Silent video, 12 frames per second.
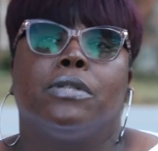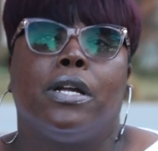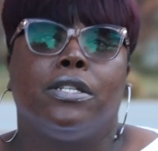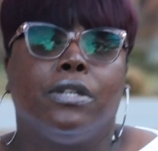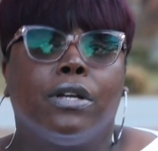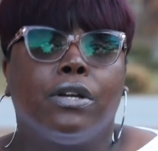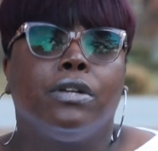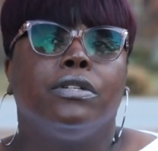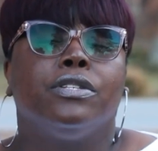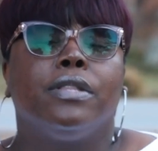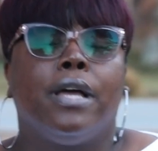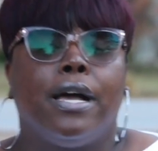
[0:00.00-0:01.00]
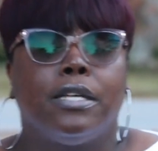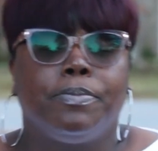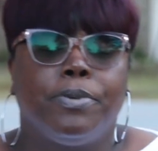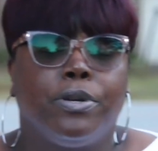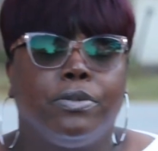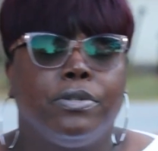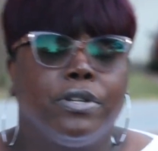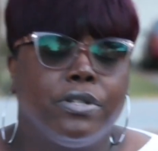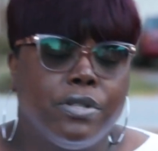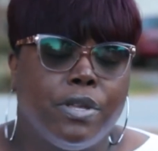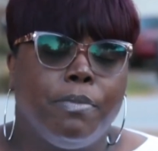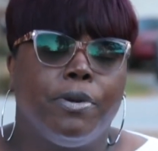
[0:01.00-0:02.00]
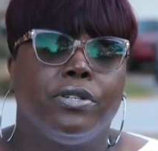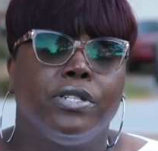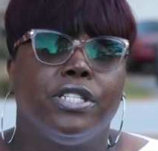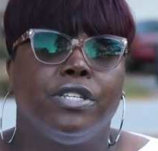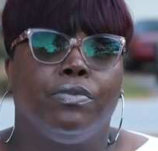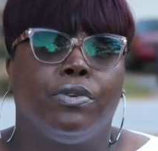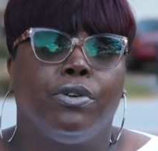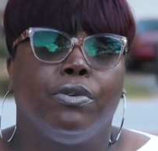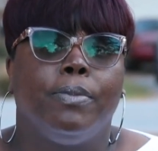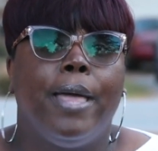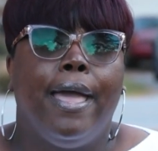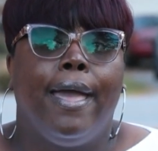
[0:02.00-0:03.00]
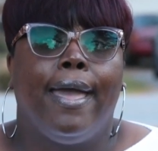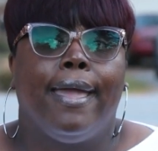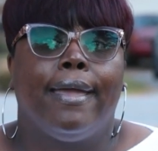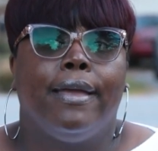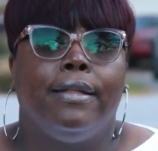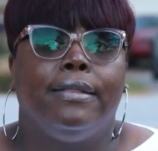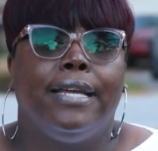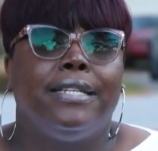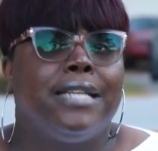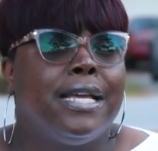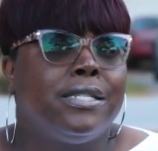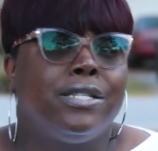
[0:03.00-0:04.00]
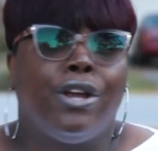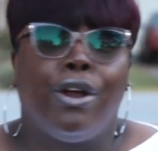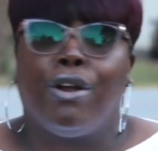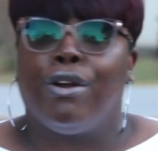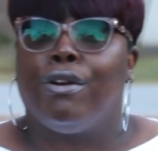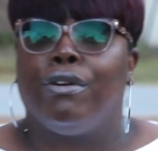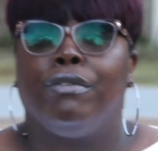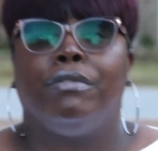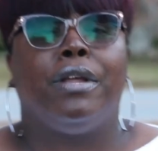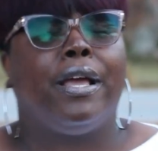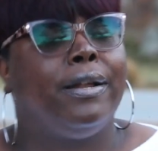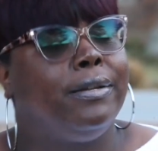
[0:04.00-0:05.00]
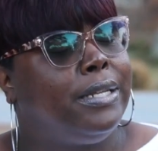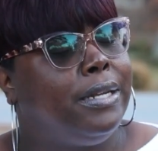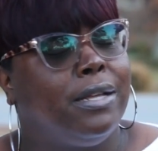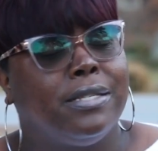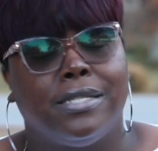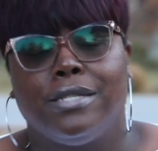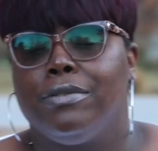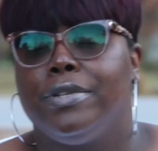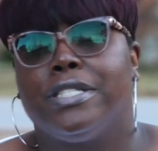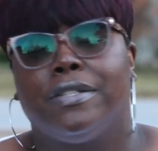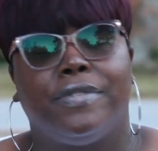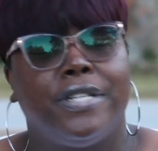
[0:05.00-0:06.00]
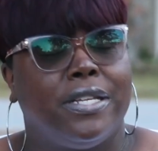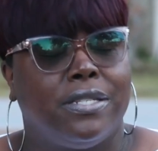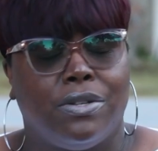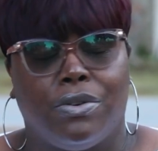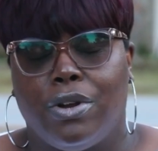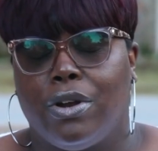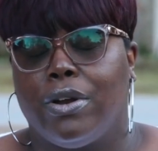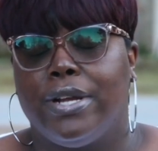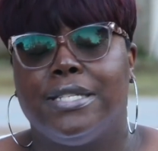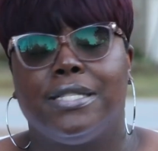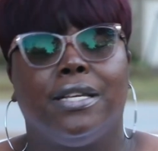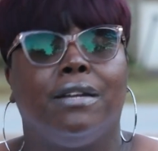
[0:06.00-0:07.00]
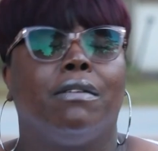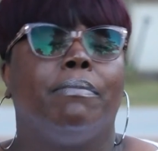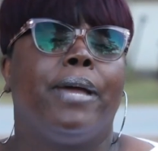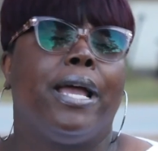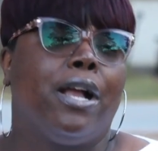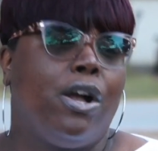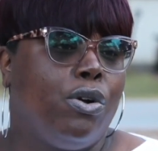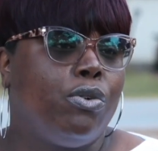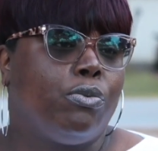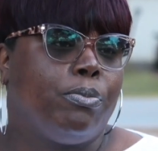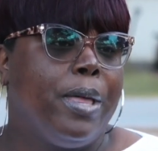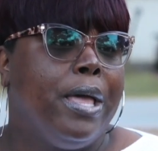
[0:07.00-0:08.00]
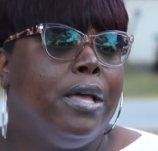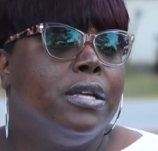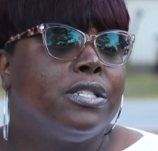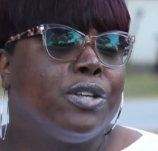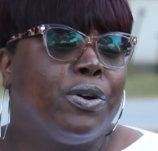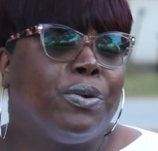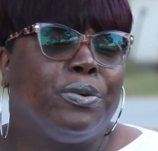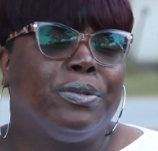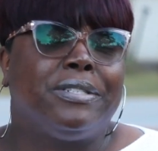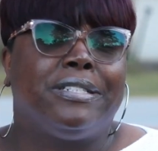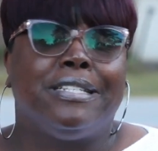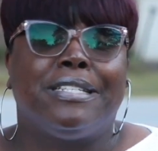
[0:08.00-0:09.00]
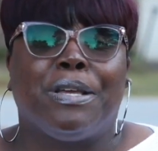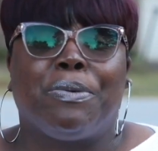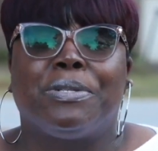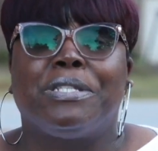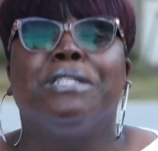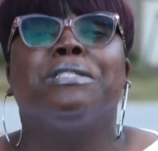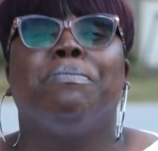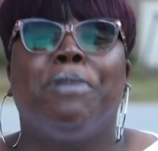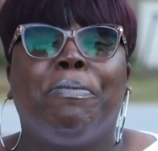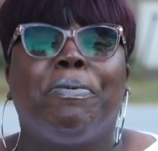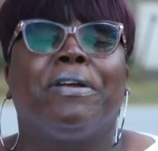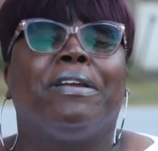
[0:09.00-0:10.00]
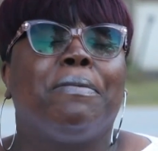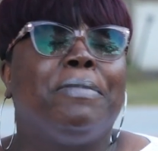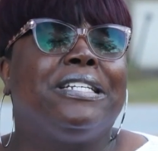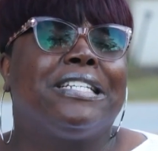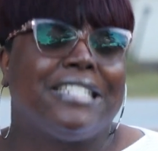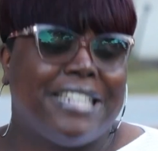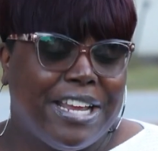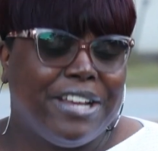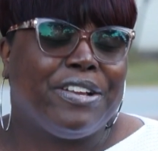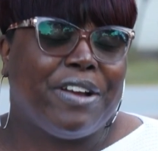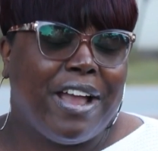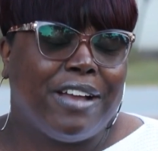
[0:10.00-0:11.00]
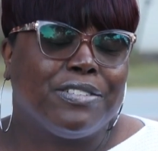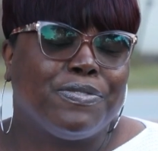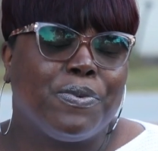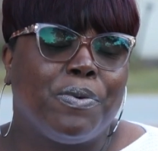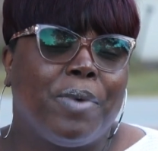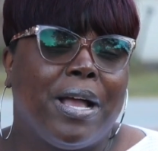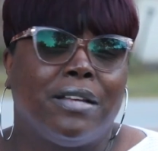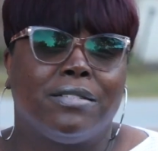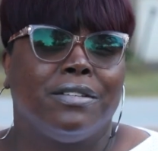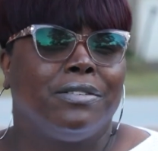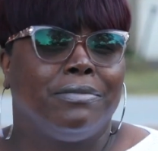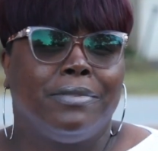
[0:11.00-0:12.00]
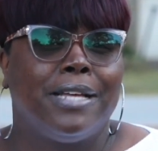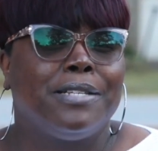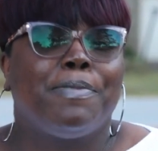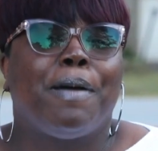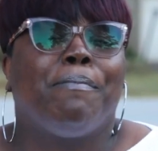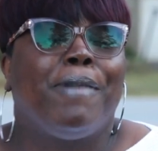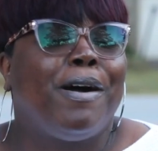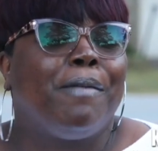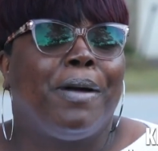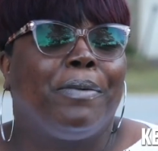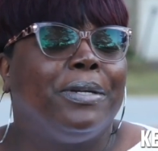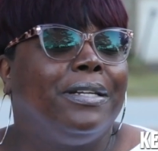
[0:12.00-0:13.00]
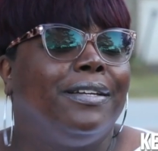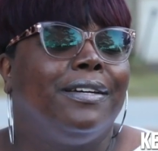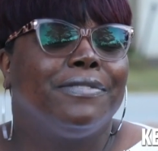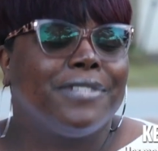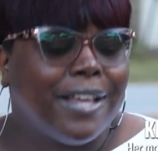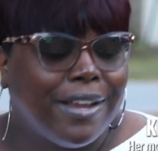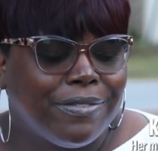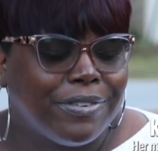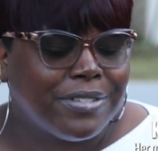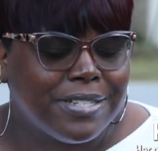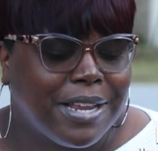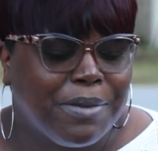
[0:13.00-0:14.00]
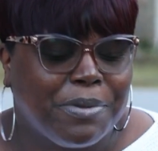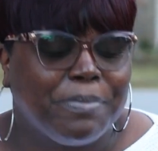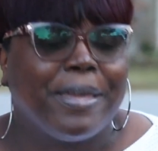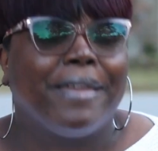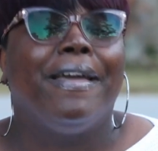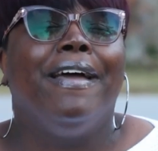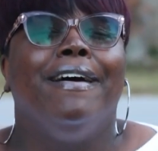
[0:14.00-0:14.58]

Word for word: So I took her to the hospital, took her to the emergency room, and they tested her, did a series of tests on her and sent her back home. So she said, well, since I'm up here, let me just stay at your house for a while. So that's my mom. I would love to have her stay with me.